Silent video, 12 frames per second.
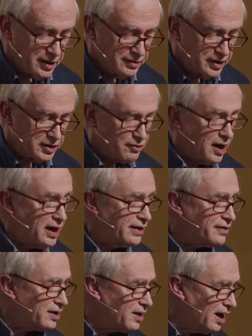
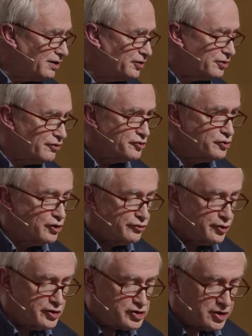decrying the cult of
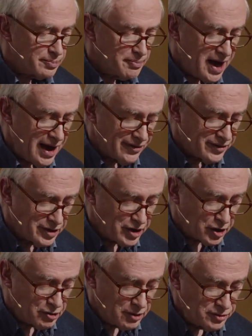universal man, and
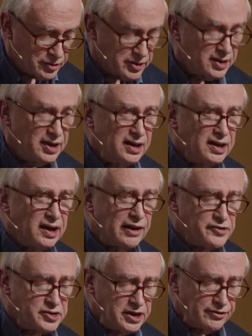I quote,
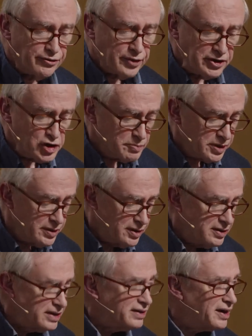"I've seen
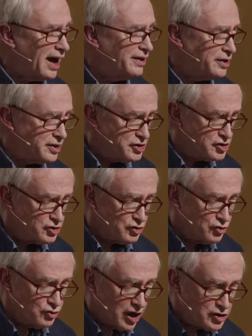Frenchmen, Italians,
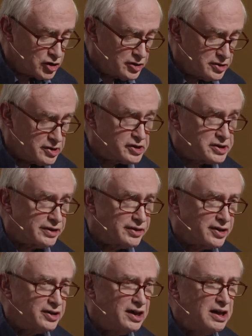Russians,
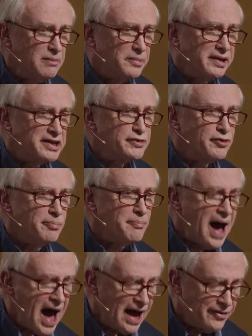etc., but as for
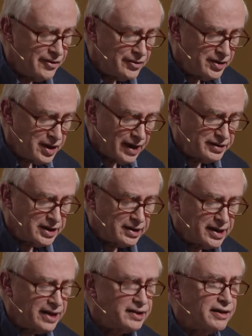man, I
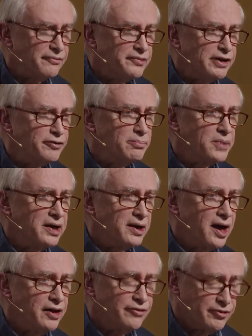declared I've never in my
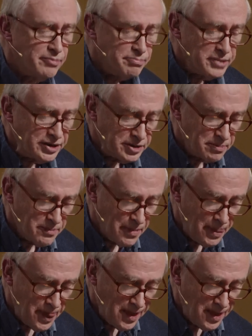life met him."